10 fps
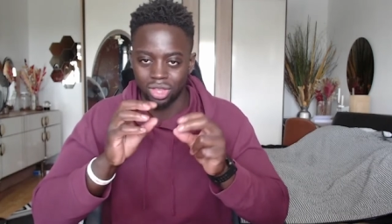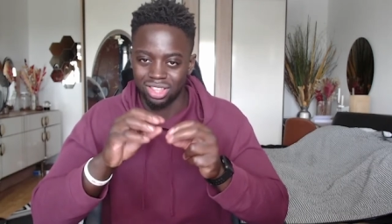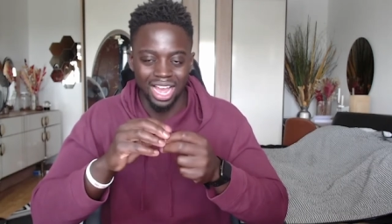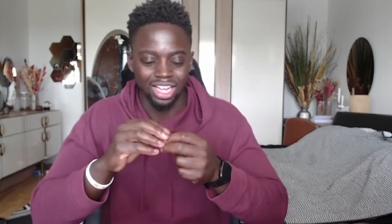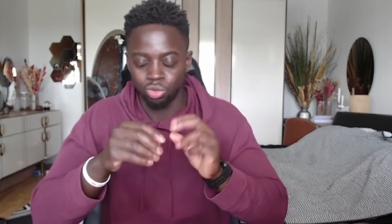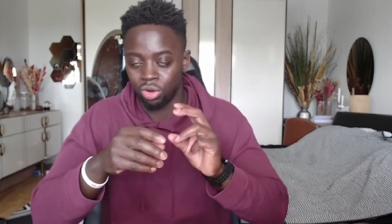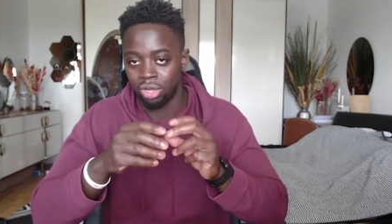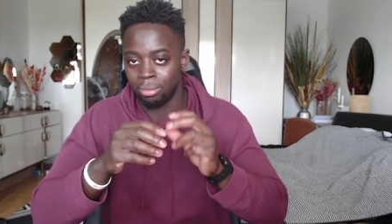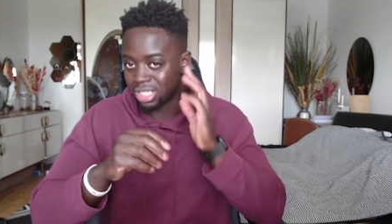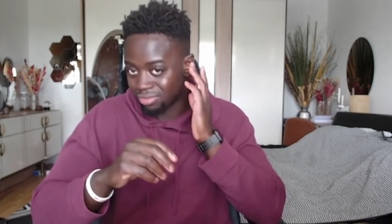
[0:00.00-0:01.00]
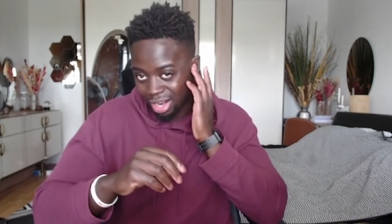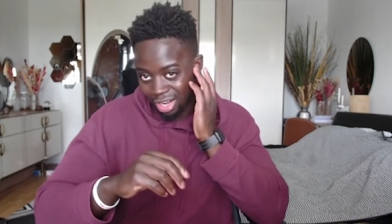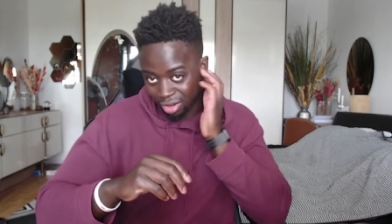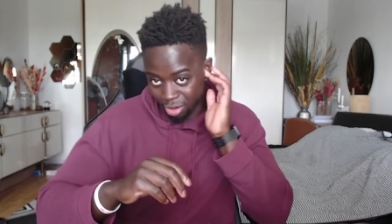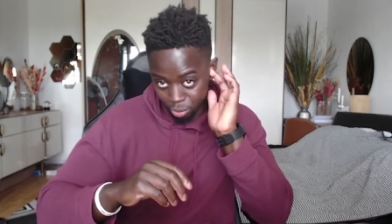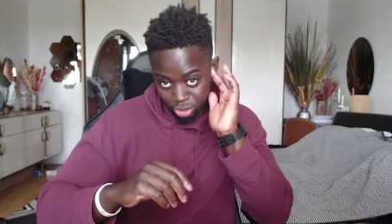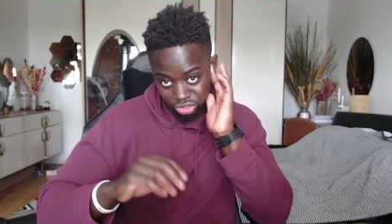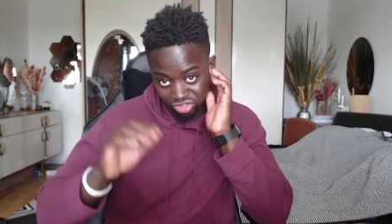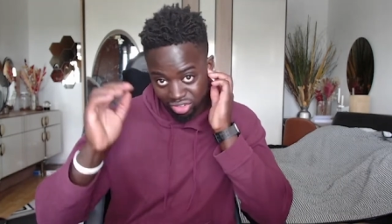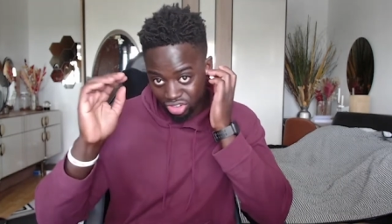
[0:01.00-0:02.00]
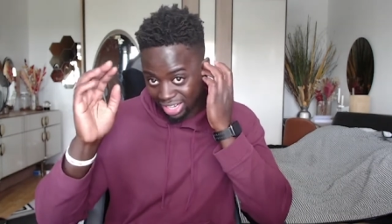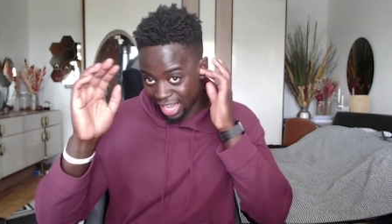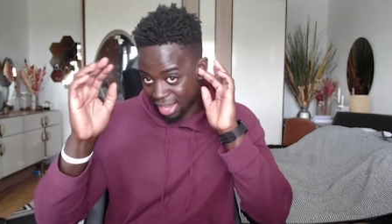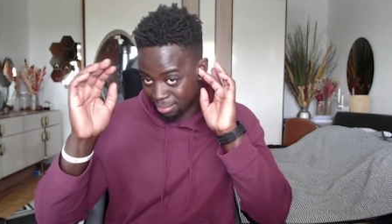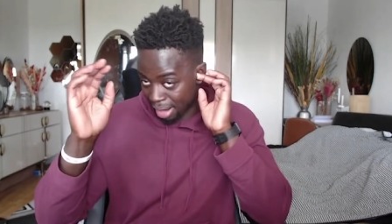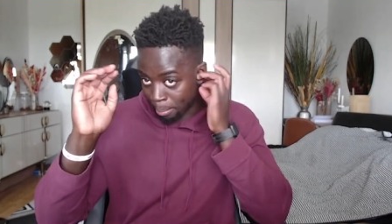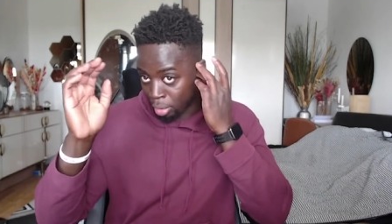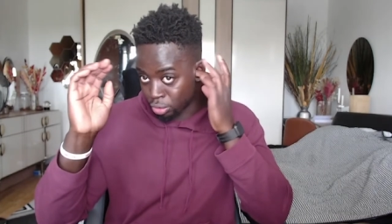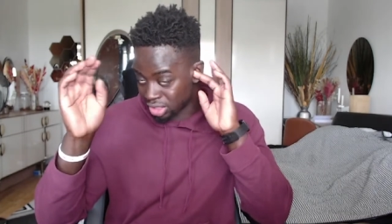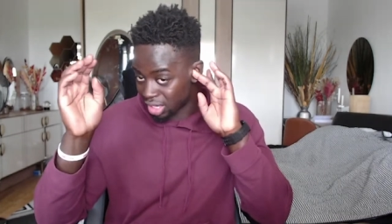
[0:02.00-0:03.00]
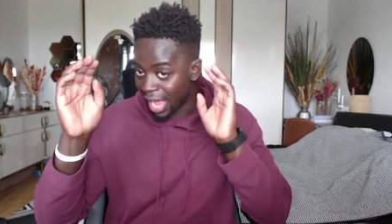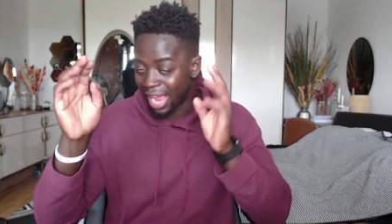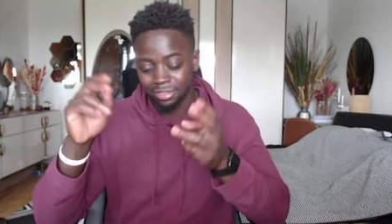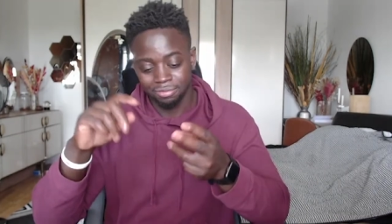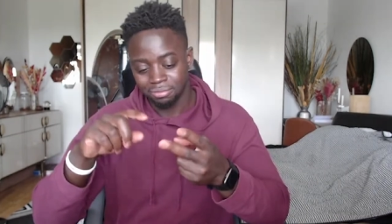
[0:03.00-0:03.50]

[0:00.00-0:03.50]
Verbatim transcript: That is where you can mess around. I always try to aim my protein high,